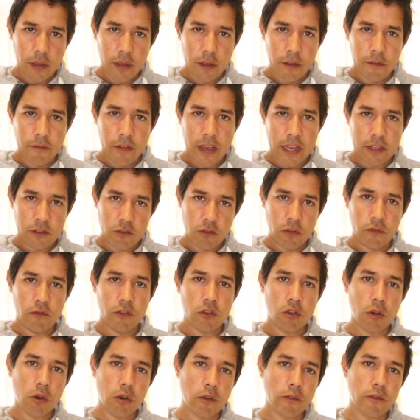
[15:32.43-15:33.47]
of
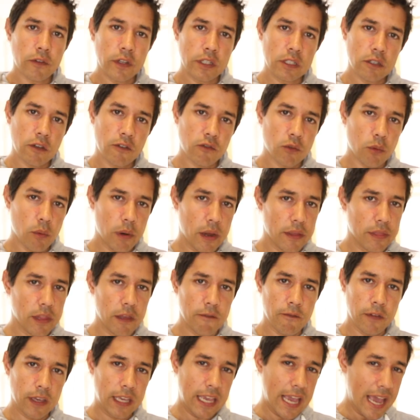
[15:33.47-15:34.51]
astrophotography software out
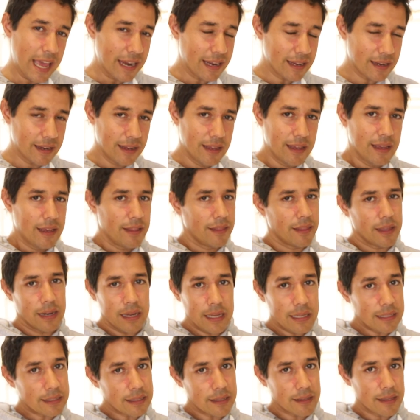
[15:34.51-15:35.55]
there for Canon that
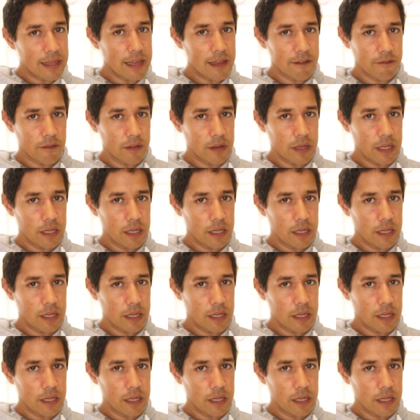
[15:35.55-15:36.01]
isn't there for